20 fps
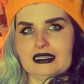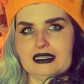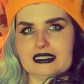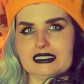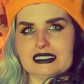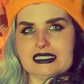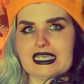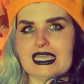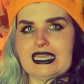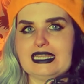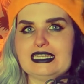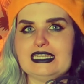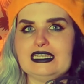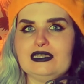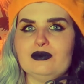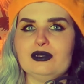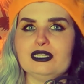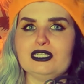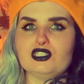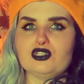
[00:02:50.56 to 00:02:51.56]

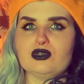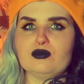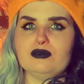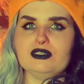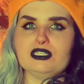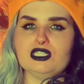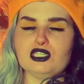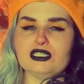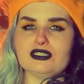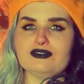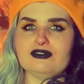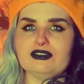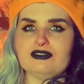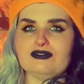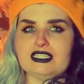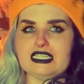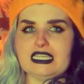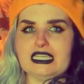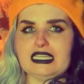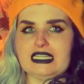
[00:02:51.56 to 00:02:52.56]
Sadly, when John was just
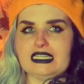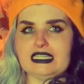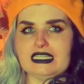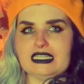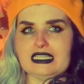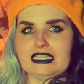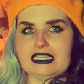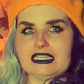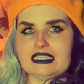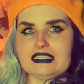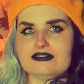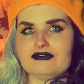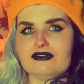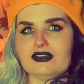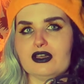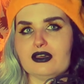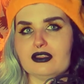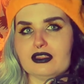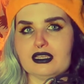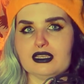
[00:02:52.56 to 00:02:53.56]
15, his
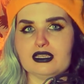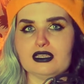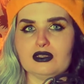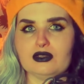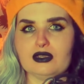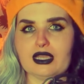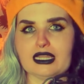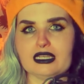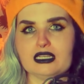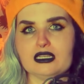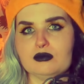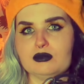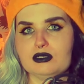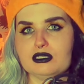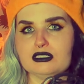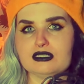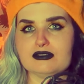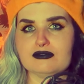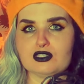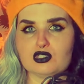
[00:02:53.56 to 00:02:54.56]
father, who had an
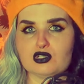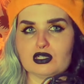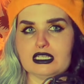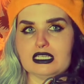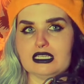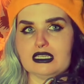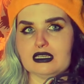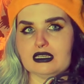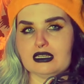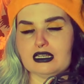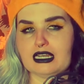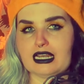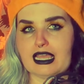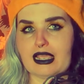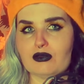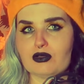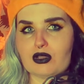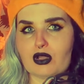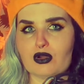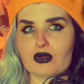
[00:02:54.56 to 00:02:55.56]
abusive streak and an
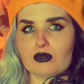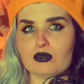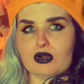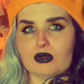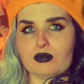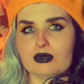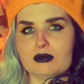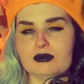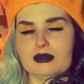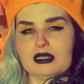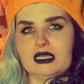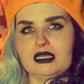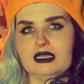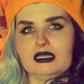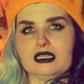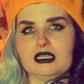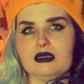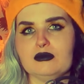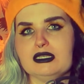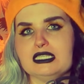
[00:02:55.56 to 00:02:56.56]
alcohol problem,
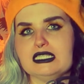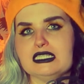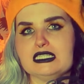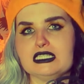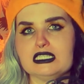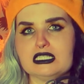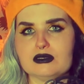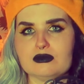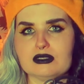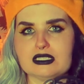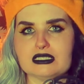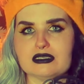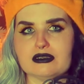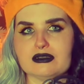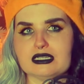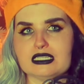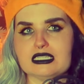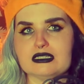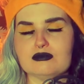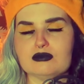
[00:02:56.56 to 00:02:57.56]
committed
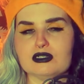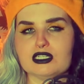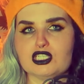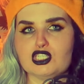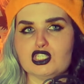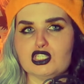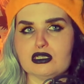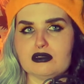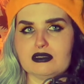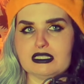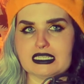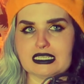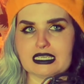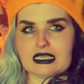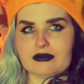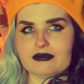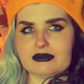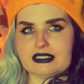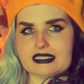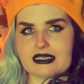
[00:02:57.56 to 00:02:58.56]
suicide by shooting
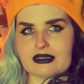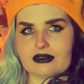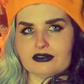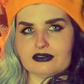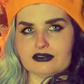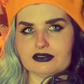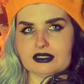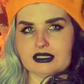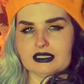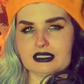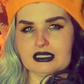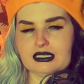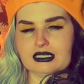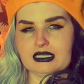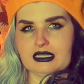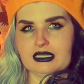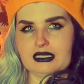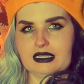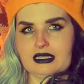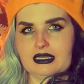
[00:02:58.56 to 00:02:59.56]
himself.
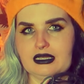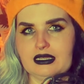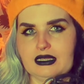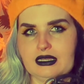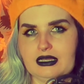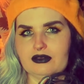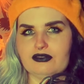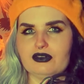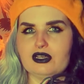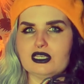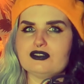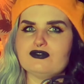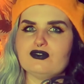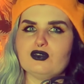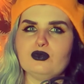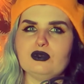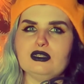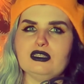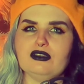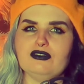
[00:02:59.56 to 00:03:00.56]
Fast
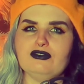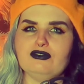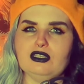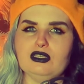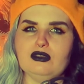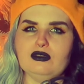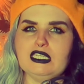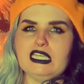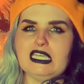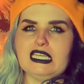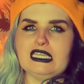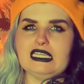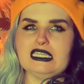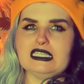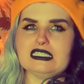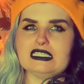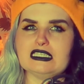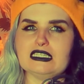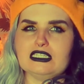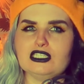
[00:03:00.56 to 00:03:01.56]
forward a few
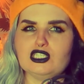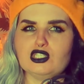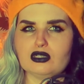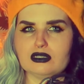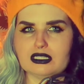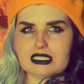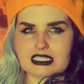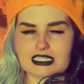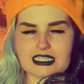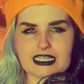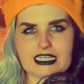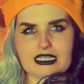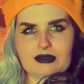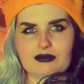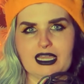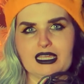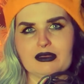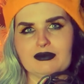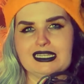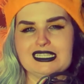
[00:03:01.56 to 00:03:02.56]
years and John studied
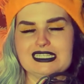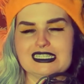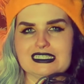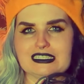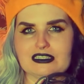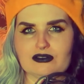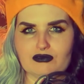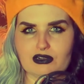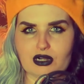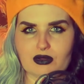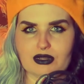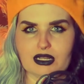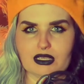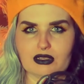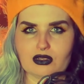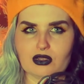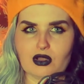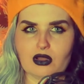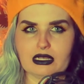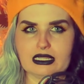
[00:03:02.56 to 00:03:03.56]
mathematics at
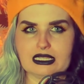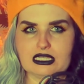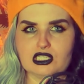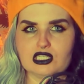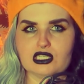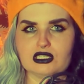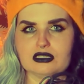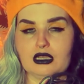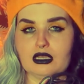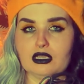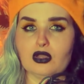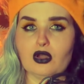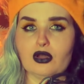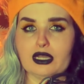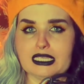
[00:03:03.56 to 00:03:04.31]
Roanoke College and got